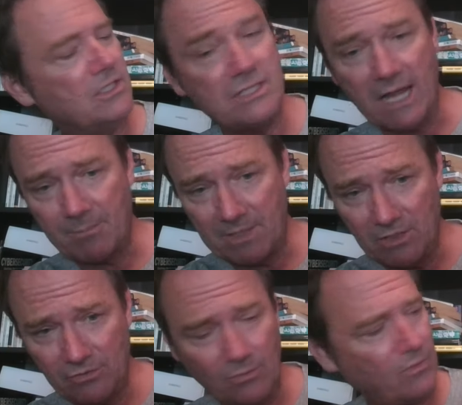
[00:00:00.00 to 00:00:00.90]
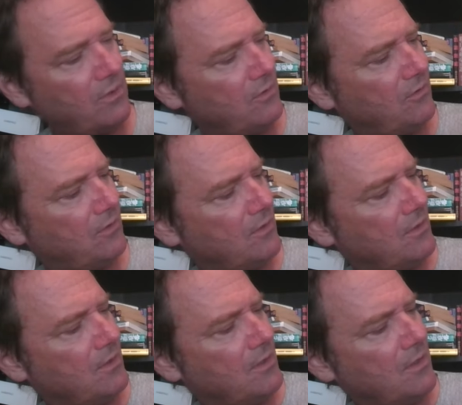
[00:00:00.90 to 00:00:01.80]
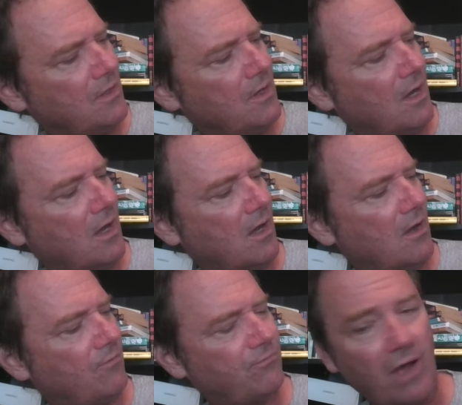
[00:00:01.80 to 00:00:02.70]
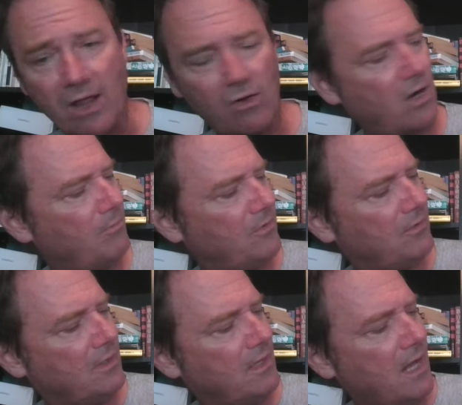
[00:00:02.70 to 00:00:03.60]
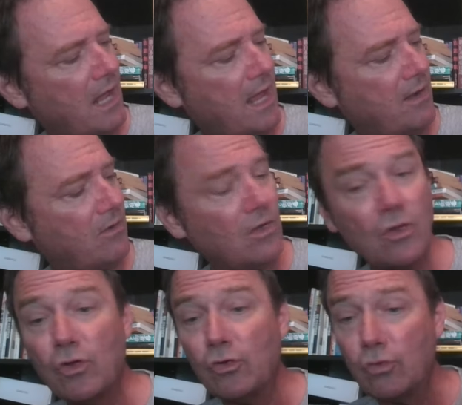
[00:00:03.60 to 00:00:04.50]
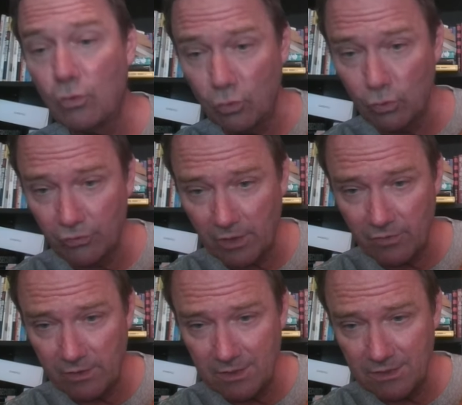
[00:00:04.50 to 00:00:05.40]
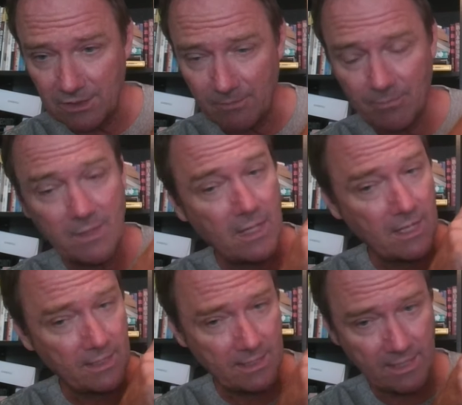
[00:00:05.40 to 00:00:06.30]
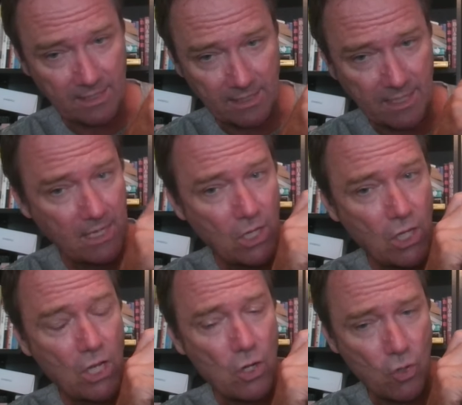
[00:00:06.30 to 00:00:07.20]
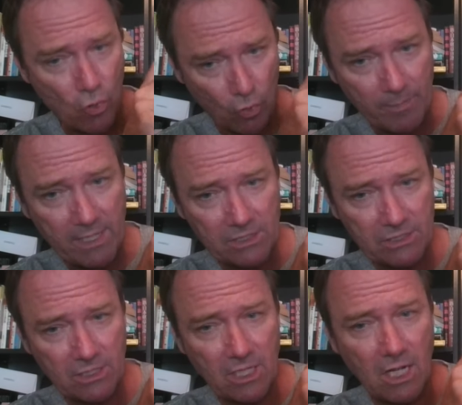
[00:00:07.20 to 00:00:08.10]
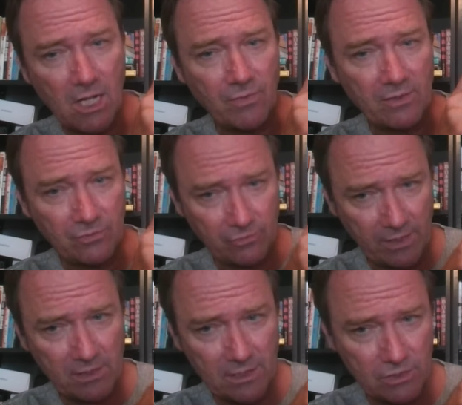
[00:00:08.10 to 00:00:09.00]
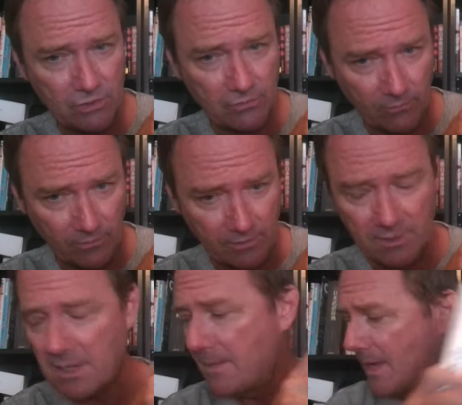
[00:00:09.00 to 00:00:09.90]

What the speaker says: Japanese swords, firearms, and the tools of the ninja. Again, no mention of a straight ninja sword.